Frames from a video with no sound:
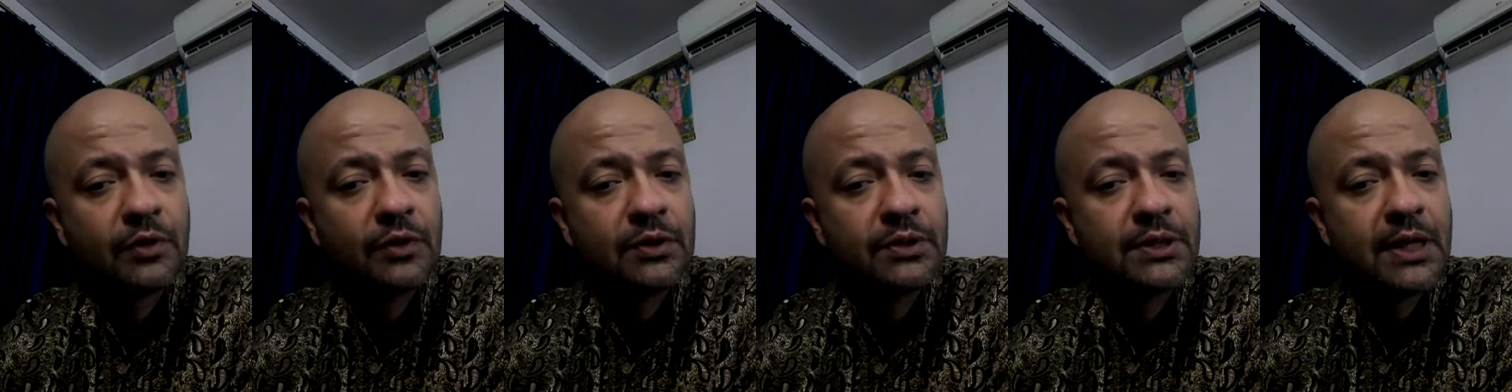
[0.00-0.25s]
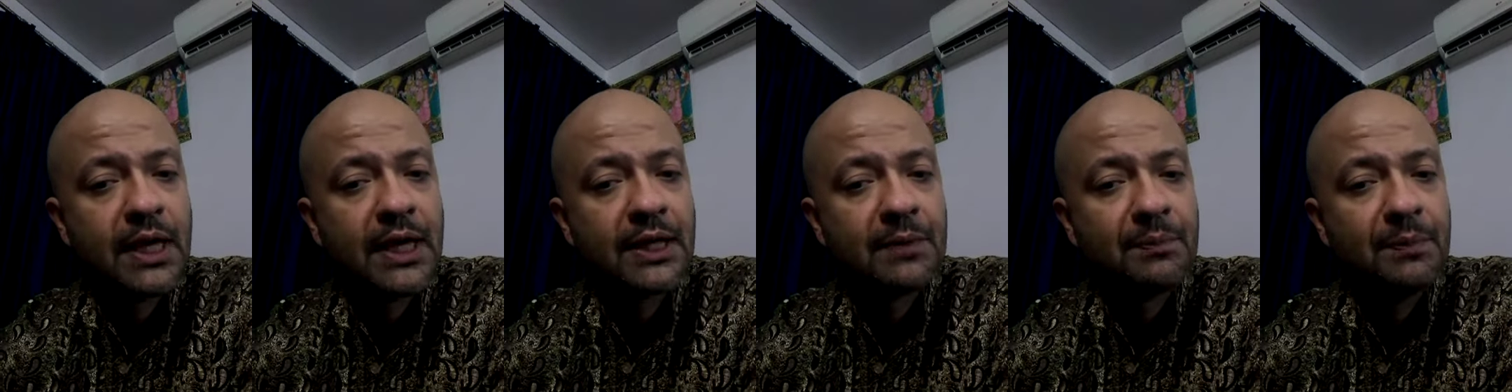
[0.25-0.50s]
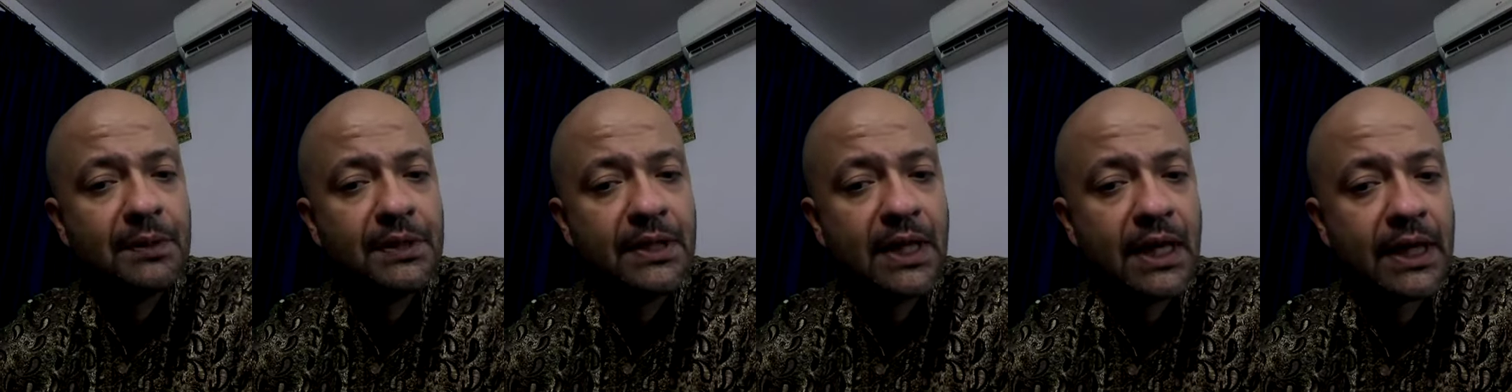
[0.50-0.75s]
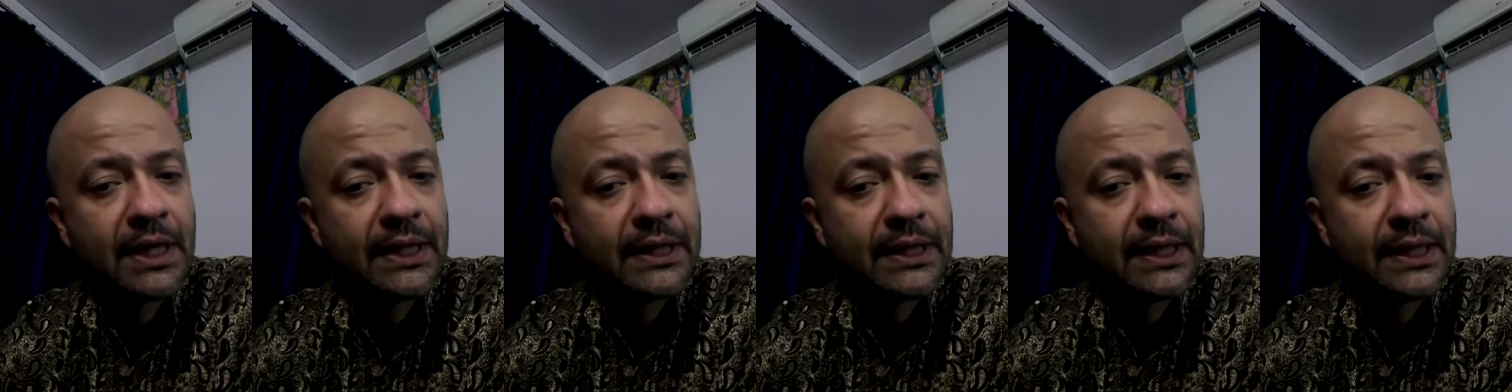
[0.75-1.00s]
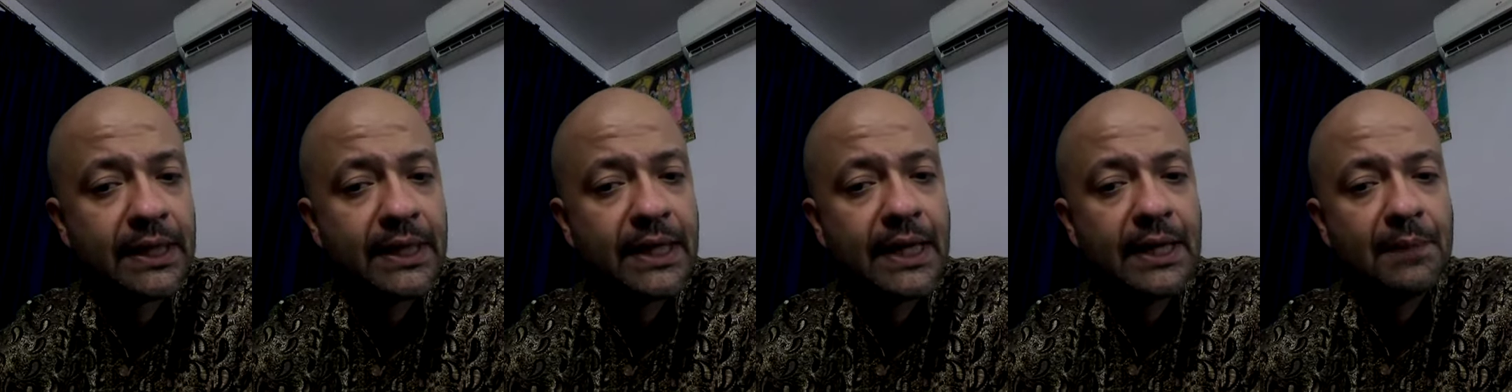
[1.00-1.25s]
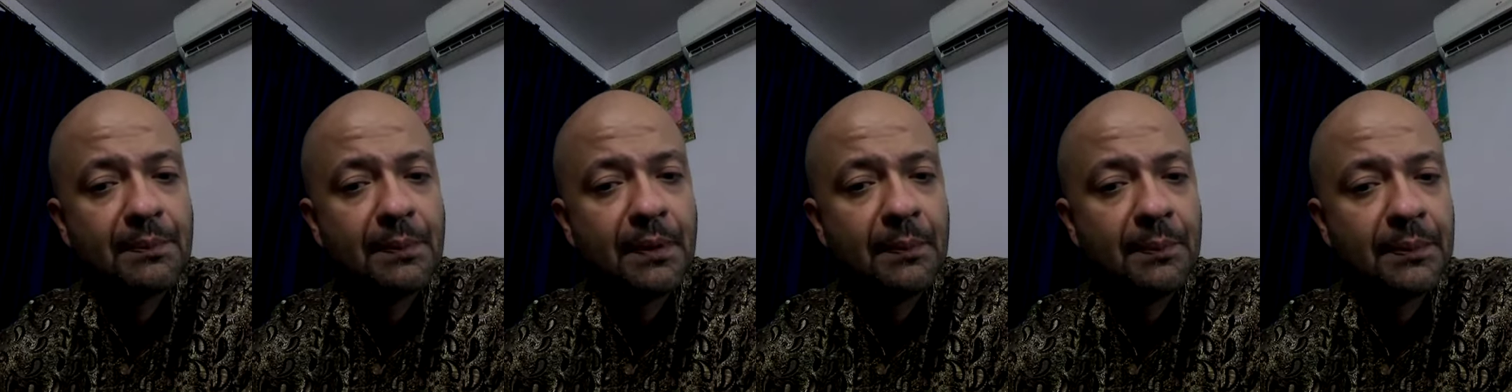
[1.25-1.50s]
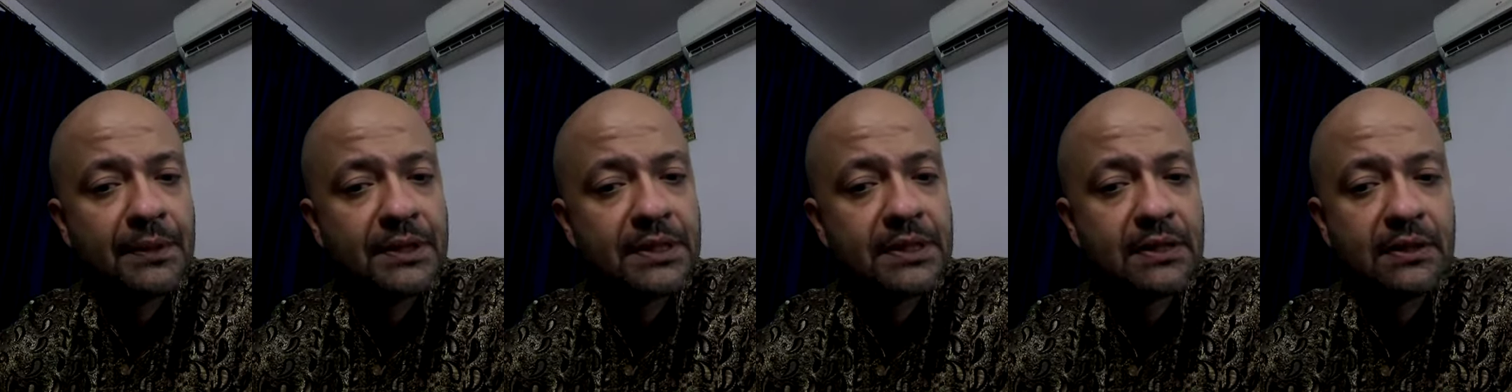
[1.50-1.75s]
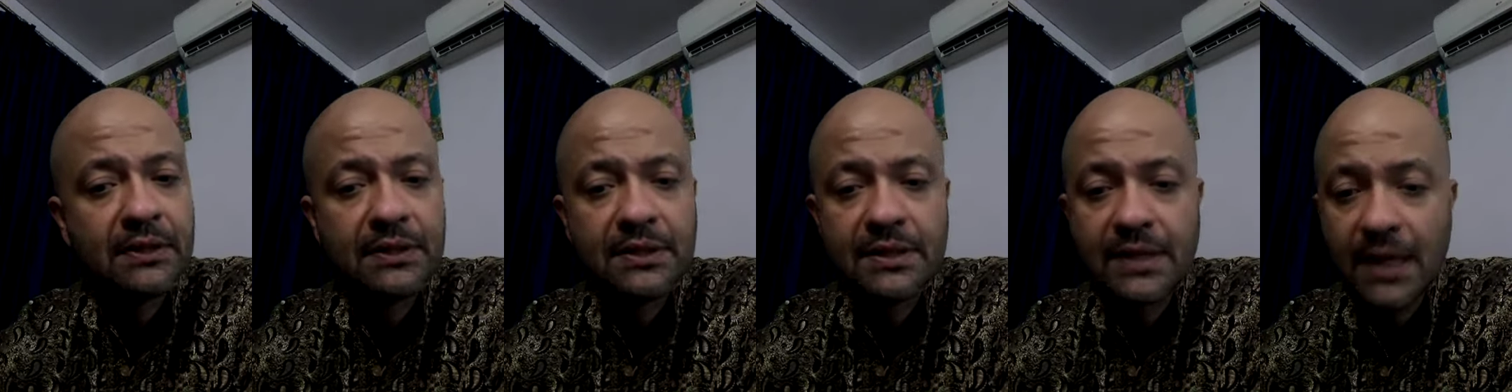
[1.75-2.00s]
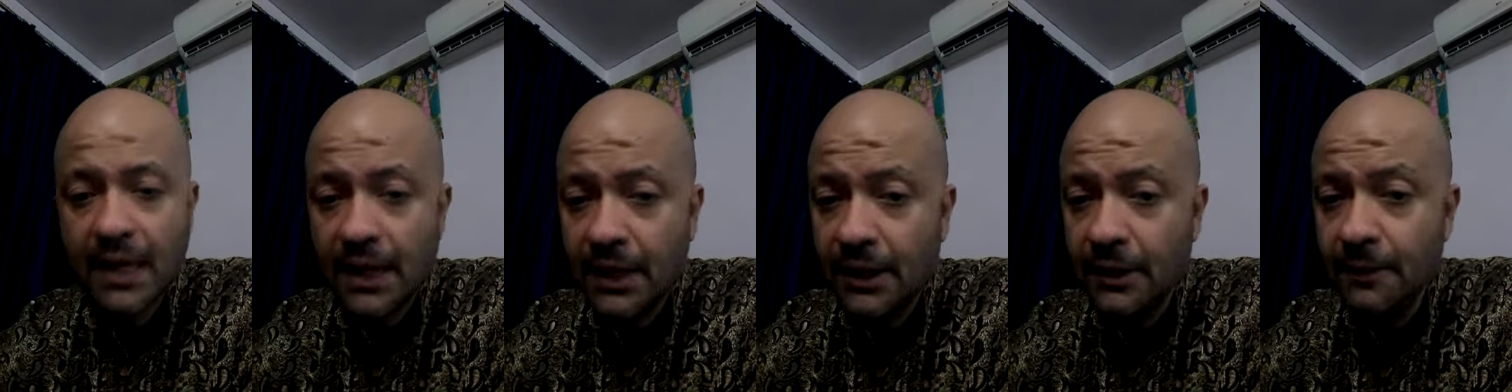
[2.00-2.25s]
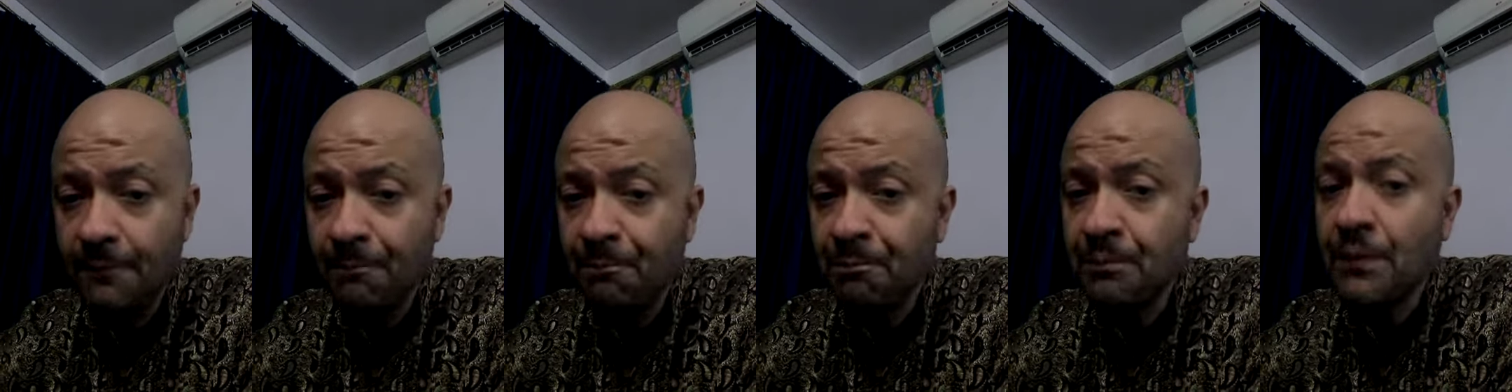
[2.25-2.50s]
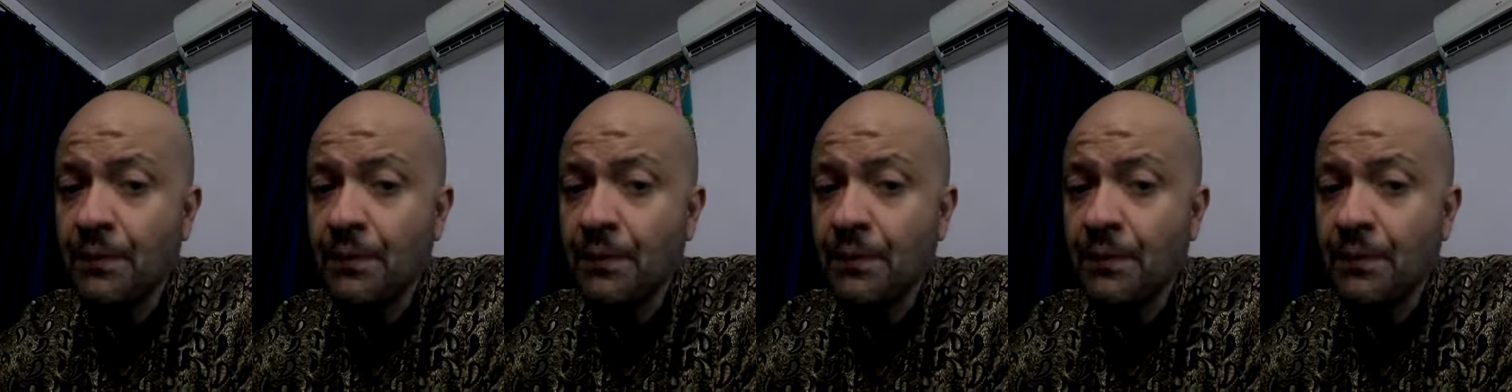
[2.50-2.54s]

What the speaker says: contact me directly at my personal cell,